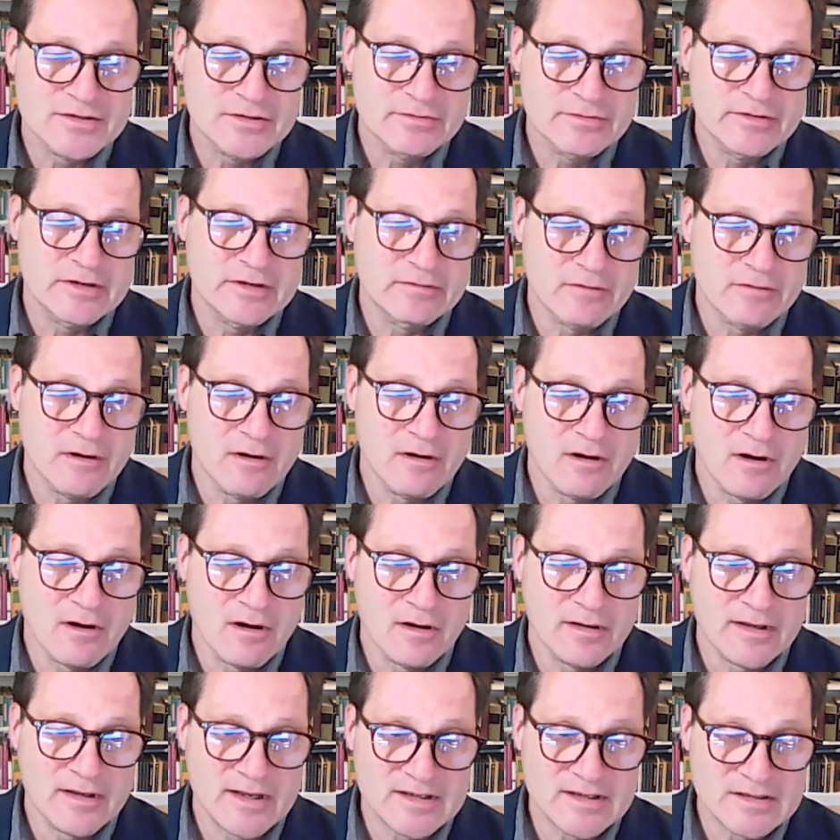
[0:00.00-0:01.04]
are doing
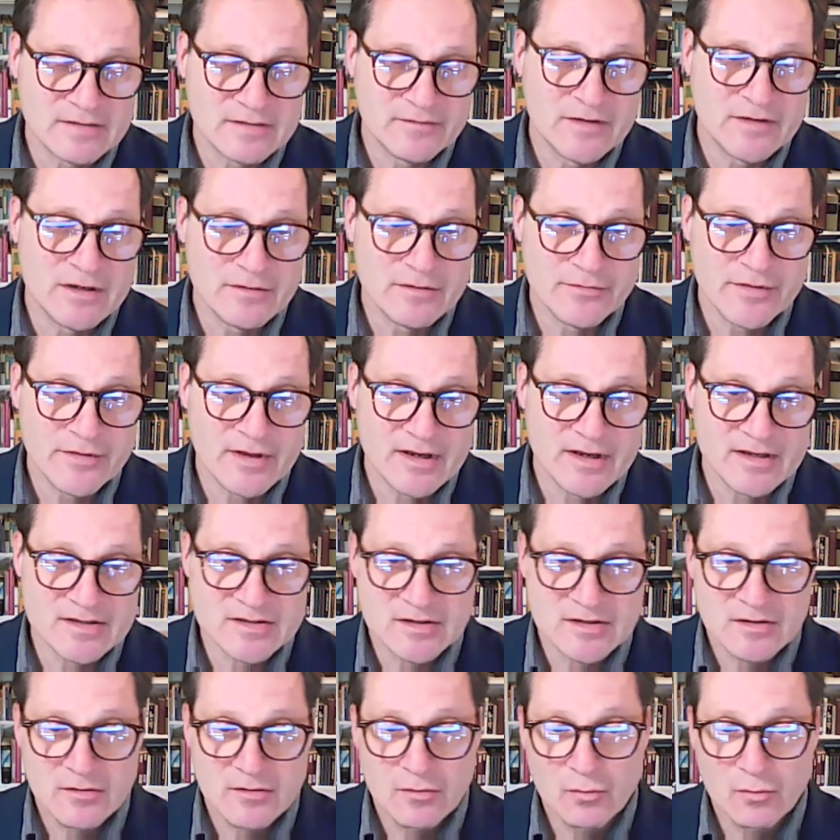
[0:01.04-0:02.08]
wrong is a few
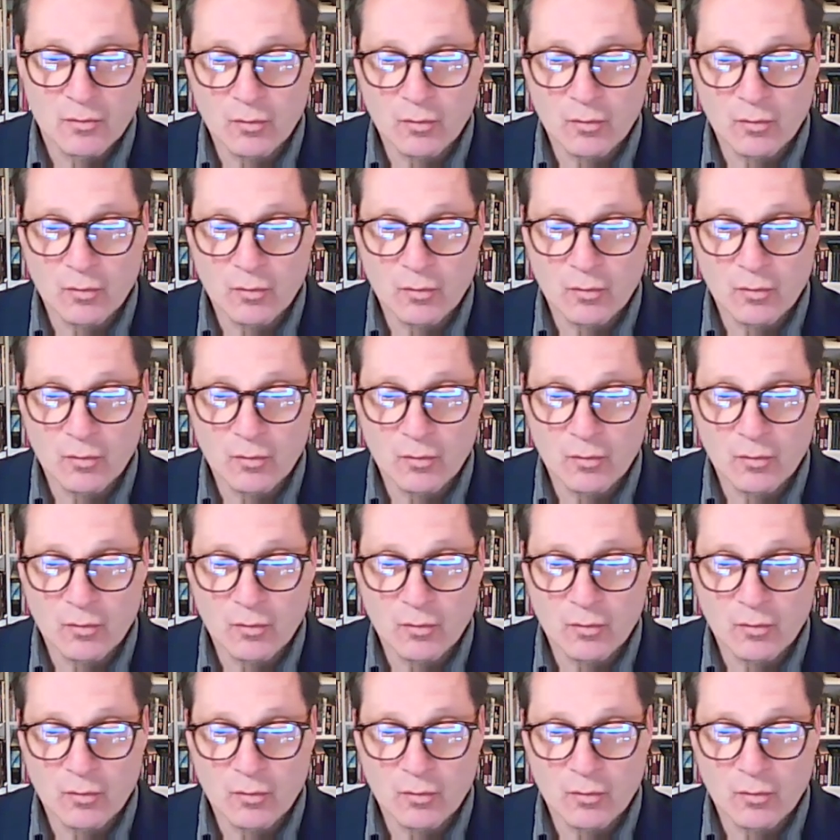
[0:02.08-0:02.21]
things.